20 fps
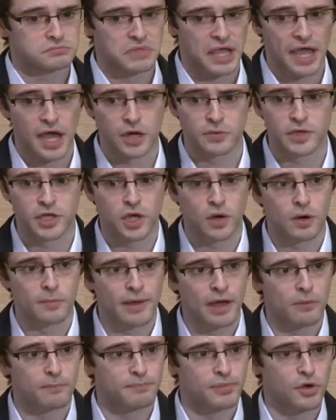how do we go
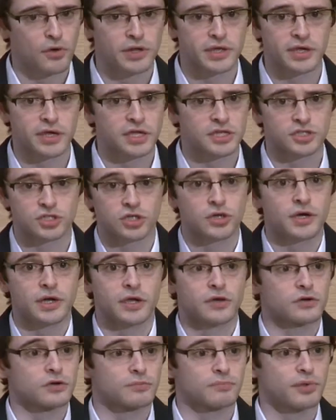about building a
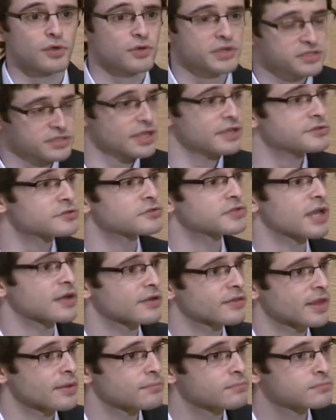circuit or building sensors out
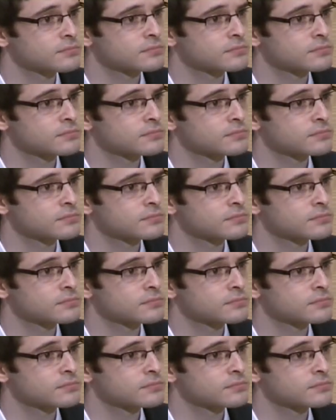of them?